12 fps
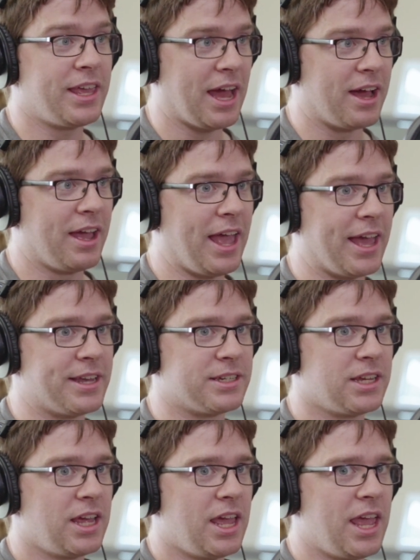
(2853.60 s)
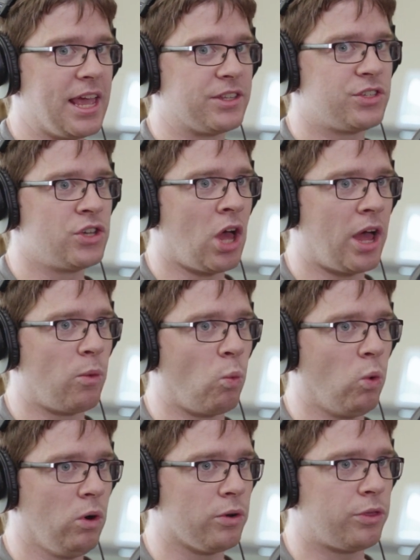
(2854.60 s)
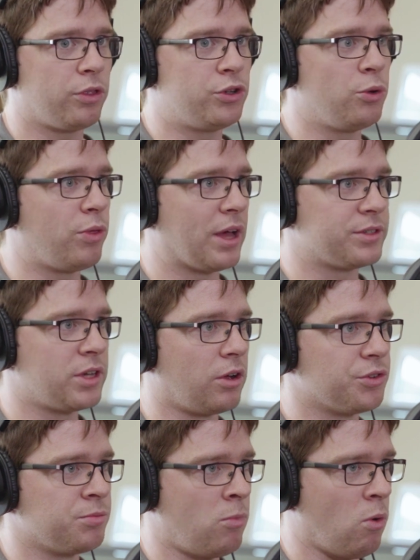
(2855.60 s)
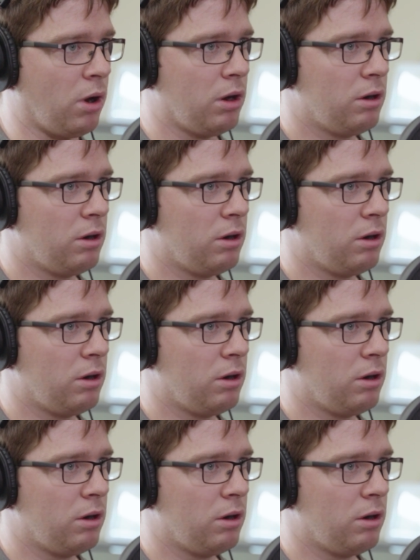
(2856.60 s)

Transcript: Yeah, and it's not worth $2,000 more.